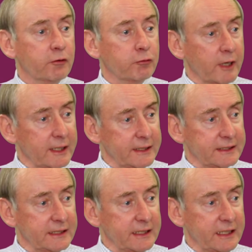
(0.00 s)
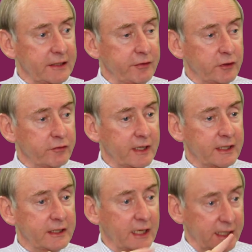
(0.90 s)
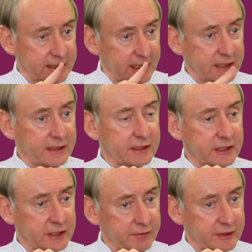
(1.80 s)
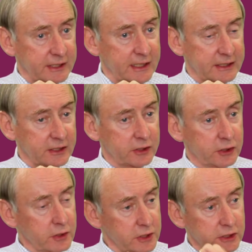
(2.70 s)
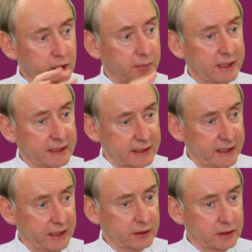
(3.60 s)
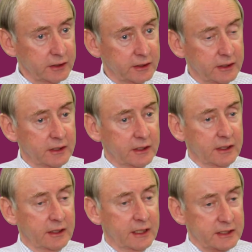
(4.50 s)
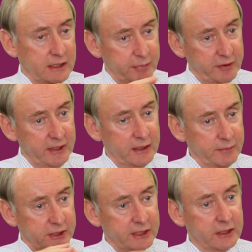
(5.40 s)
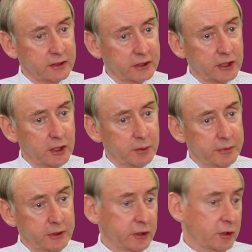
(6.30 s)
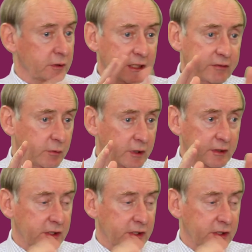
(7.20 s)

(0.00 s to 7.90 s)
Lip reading: Right, if you've had LASIK, that's a surface laser, as soon as the top layer is healed, that's the epithelium, the skin on the top, you can do whatever you want.